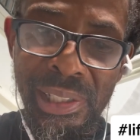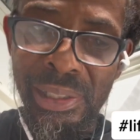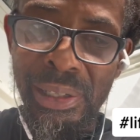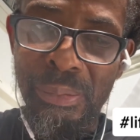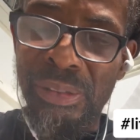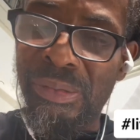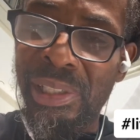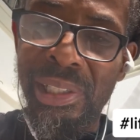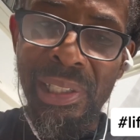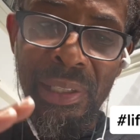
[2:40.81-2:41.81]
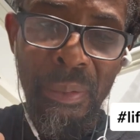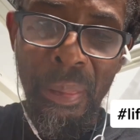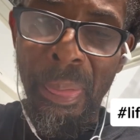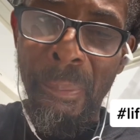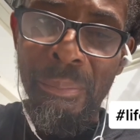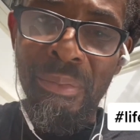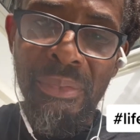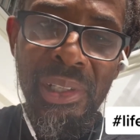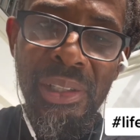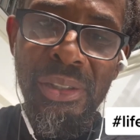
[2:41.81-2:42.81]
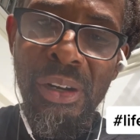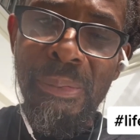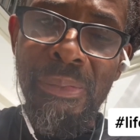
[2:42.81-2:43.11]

You know what I mean? If anything, start